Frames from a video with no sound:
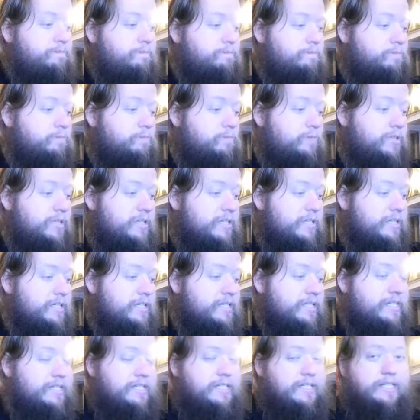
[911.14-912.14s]
Let's
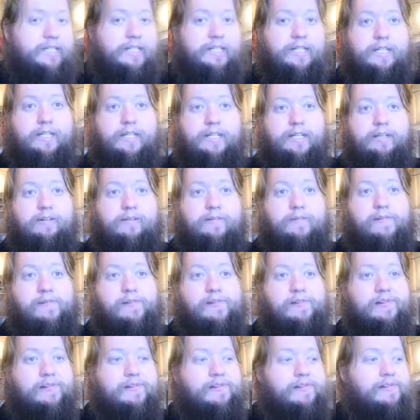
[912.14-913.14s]
see.
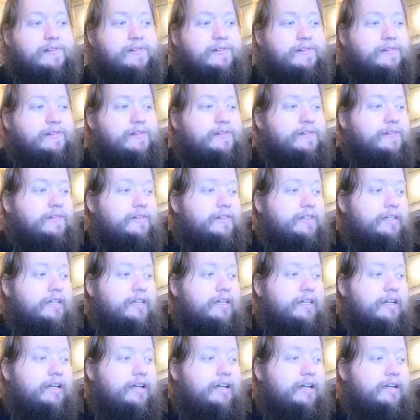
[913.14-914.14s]

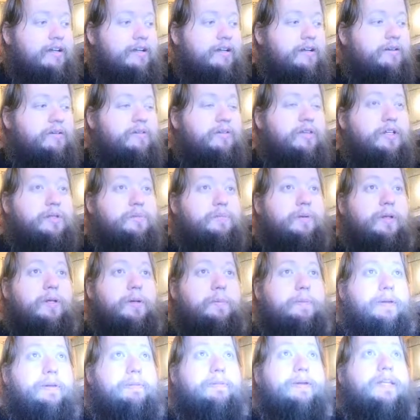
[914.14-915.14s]
Let's pull
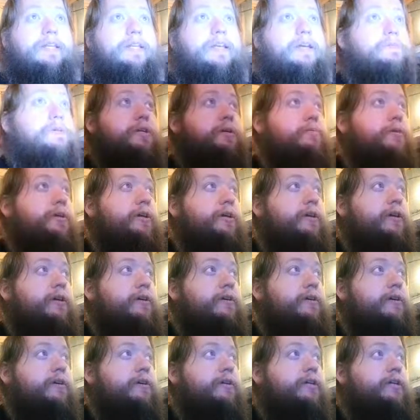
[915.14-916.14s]
up epic name generators.